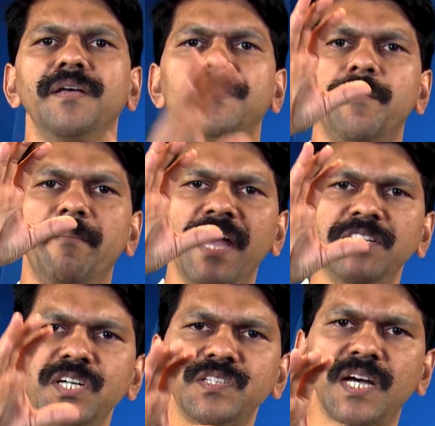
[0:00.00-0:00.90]
The
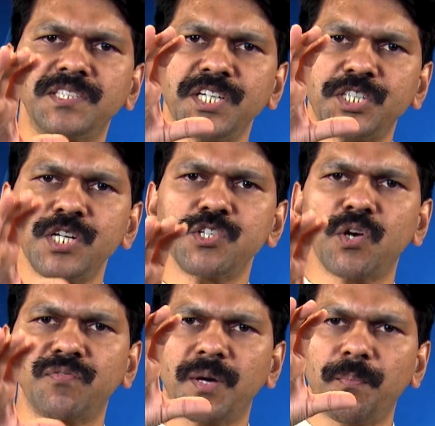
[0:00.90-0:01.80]
major suggestions
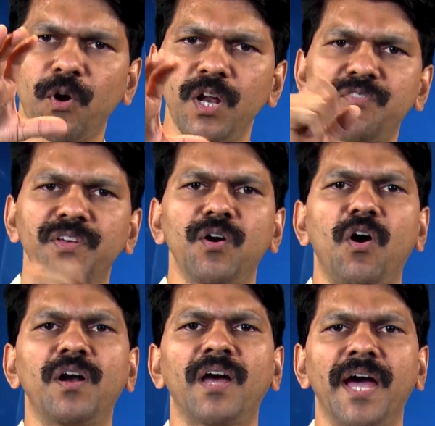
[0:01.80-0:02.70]
of the policy
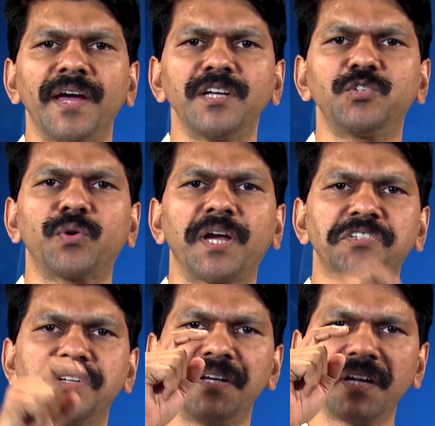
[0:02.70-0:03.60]
on higher
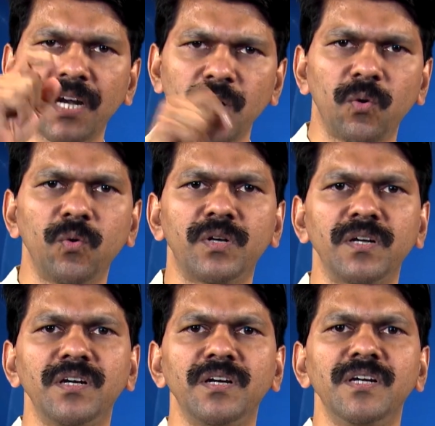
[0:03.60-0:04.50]
education include
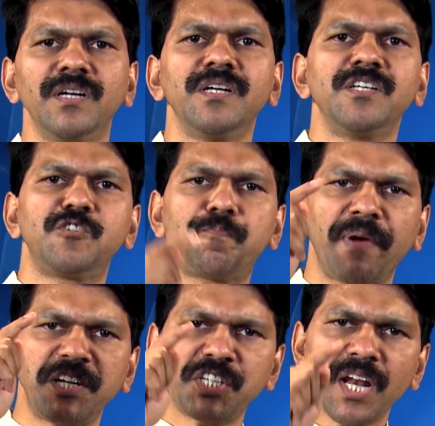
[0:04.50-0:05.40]

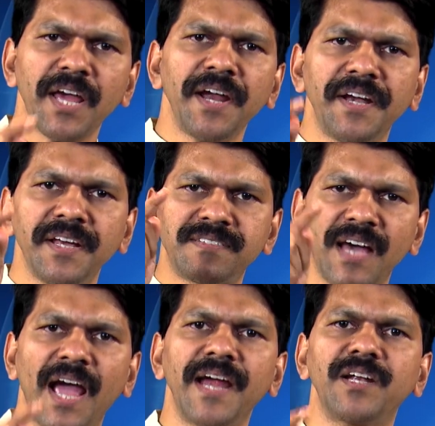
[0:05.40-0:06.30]
specially
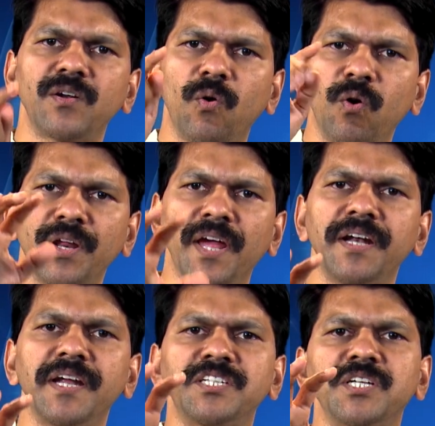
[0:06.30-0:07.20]
designed
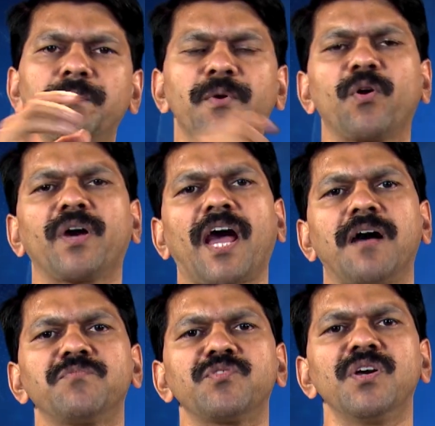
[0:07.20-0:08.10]
orientation
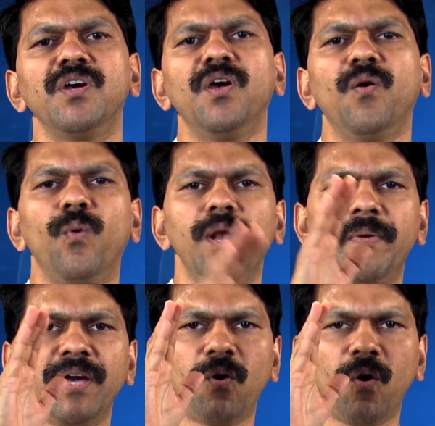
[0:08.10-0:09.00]
programs will
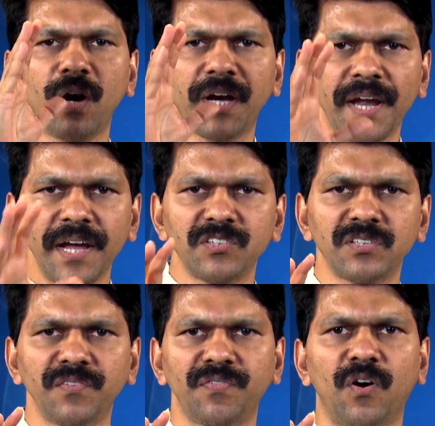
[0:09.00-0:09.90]
be
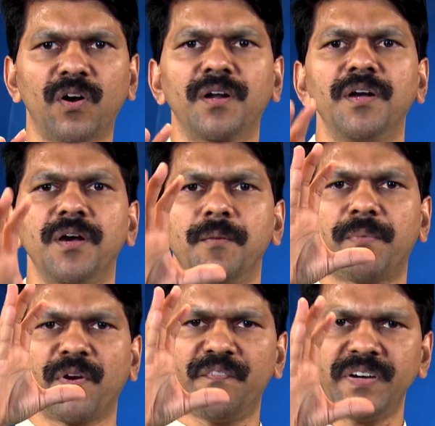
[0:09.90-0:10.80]
organized for
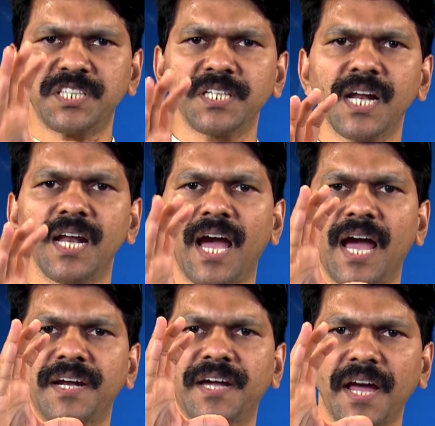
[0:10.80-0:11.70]
professional
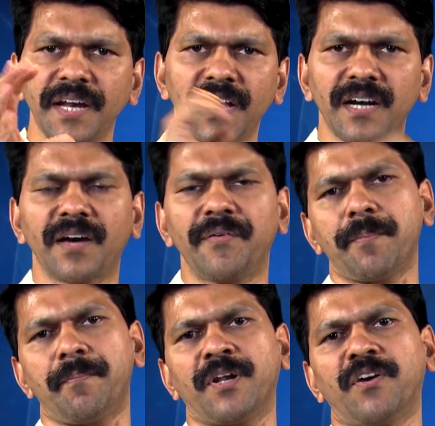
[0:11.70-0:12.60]
and career
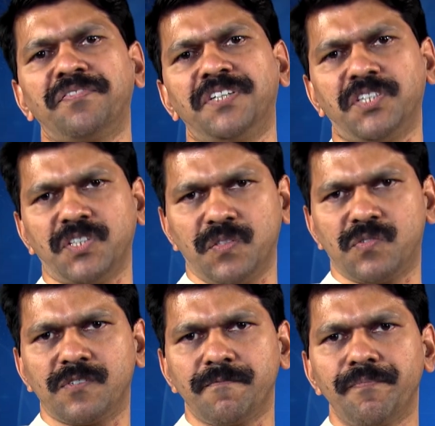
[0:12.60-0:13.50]
development of teachers.